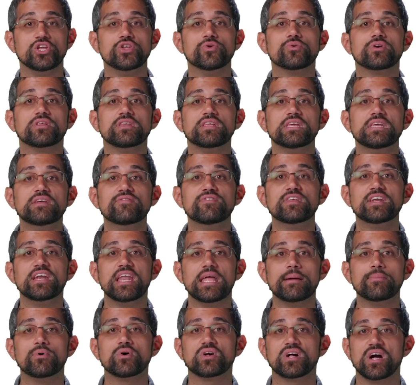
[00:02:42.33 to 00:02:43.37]
You can even
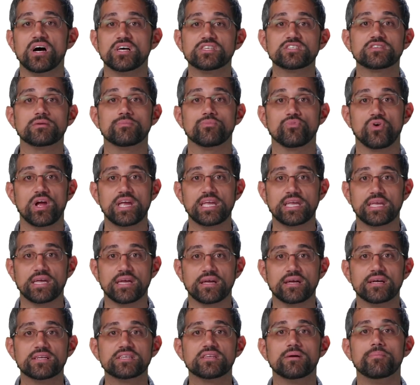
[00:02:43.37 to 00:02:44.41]
enable custom
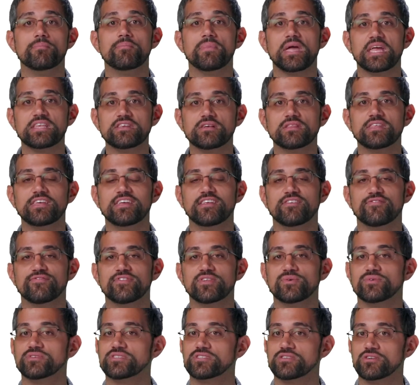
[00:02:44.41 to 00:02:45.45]
ranking to manually
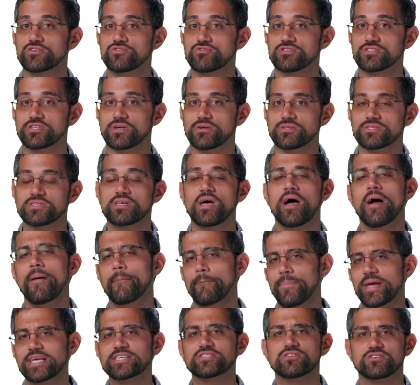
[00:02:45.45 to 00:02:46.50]
influence search results
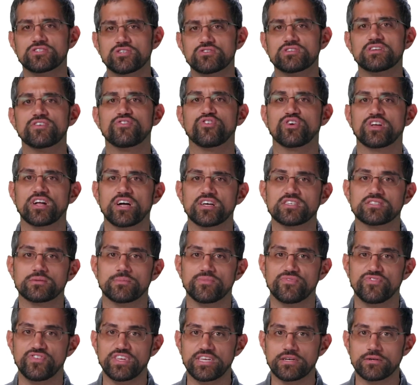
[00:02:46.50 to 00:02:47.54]
based on your different
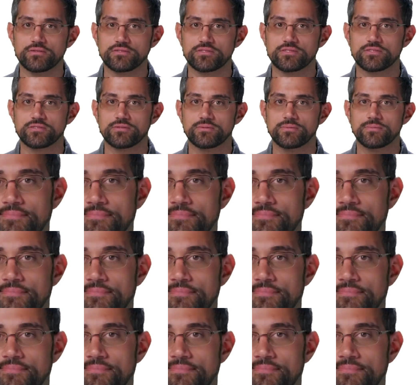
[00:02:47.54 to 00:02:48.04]
custom fields.